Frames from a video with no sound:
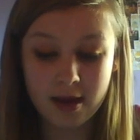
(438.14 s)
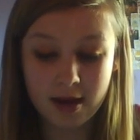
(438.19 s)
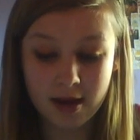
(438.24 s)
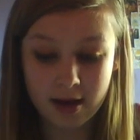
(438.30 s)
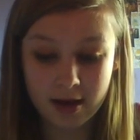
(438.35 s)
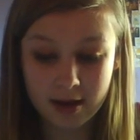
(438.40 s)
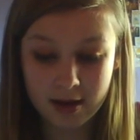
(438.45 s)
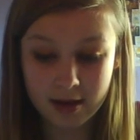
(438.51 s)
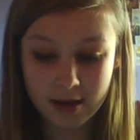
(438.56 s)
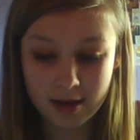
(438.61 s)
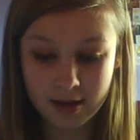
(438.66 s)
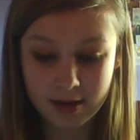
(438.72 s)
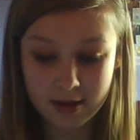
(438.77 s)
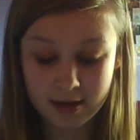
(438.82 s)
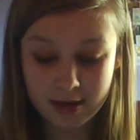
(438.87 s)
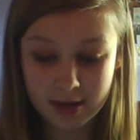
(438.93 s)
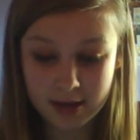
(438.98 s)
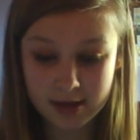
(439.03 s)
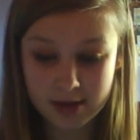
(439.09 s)
at
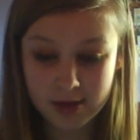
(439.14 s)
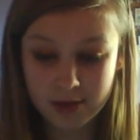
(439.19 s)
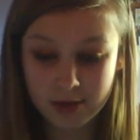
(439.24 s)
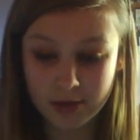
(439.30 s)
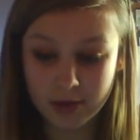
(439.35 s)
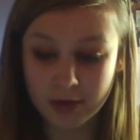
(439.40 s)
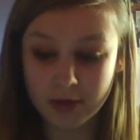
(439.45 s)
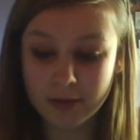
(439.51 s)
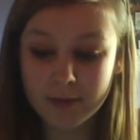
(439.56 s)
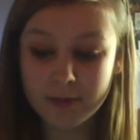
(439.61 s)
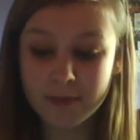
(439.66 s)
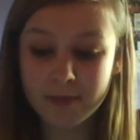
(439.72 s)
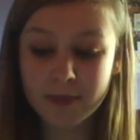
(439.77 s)
Carnegie Hall.